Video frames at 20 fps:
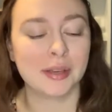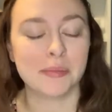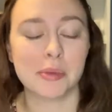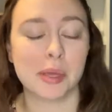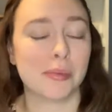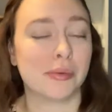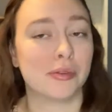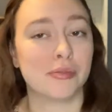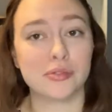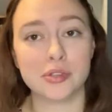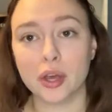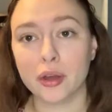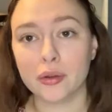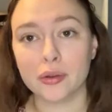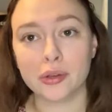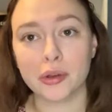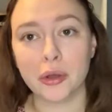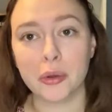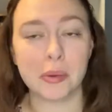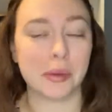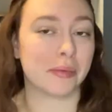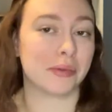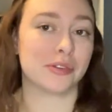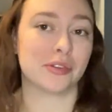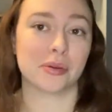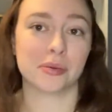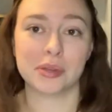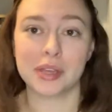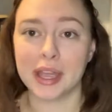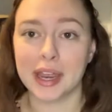Maybe you don't know, maybe you
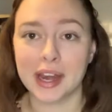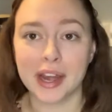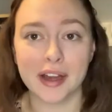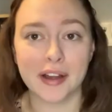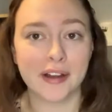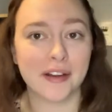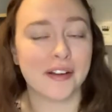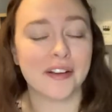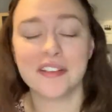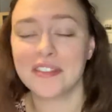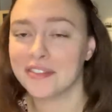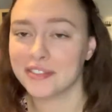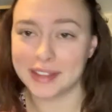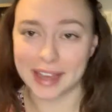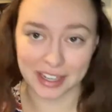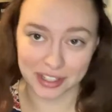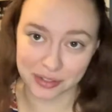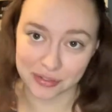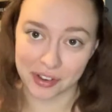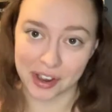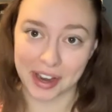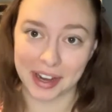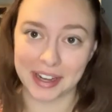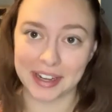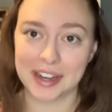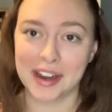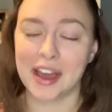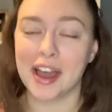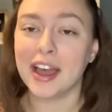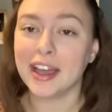don't care. That's fine.